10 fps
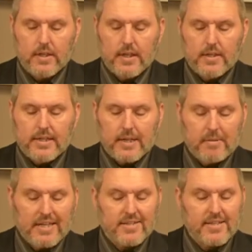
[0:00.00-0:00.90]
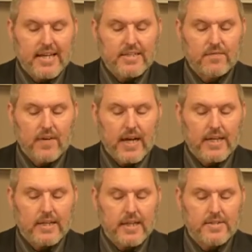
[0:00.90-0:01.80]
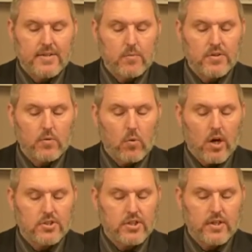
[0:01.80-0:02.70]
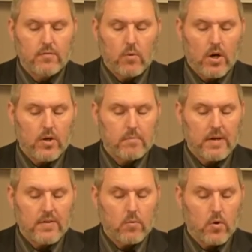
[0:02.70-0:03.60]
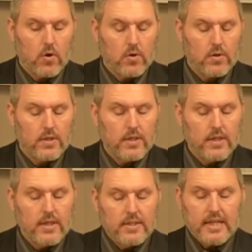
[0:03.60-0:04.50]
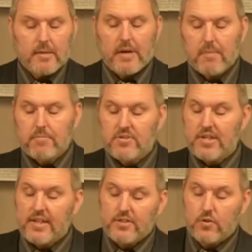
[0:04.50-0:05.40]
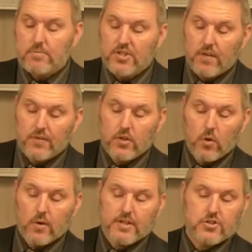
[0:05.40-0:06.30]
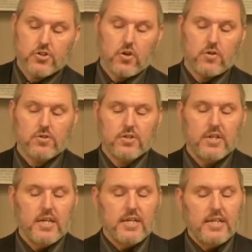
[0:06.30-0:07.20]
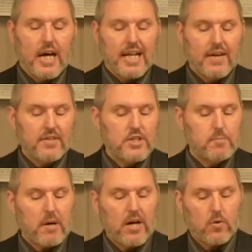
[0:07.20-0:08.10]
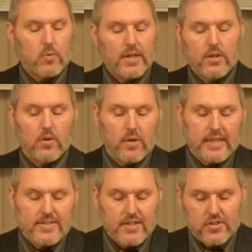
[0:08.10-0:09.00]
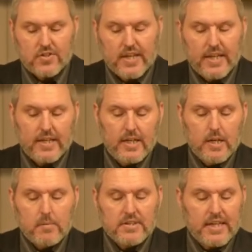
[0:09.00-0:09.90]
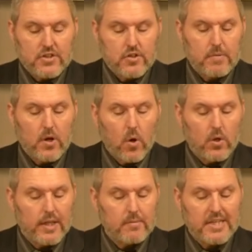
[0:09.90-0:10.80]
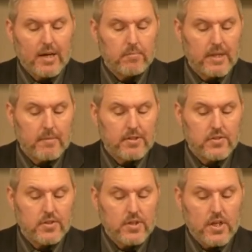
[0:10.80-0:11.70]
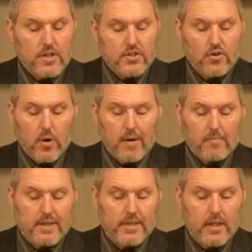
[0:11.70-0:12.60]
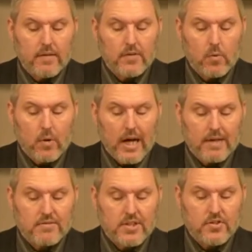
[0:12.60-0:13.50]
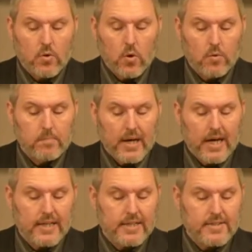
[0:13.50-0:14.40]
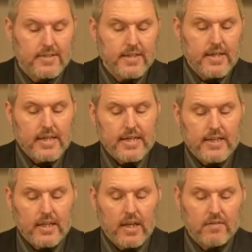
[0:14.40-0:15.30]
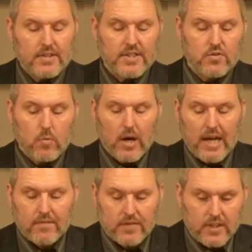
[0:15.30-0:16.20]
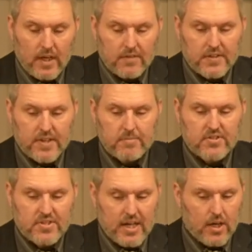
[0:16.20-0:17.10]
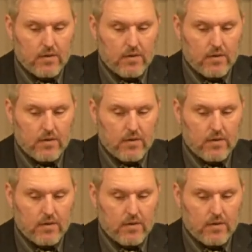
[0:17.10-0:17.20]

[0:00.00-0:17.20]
that he might sanctify and cleanse it with the washing of water by the word, that he might present it to himself a glorious church, not having spot or wrinkle or any such thing, but that it should be holy and without blemish. So ought men to love their wives as their own bodies. He that loveth his wife loveth himself.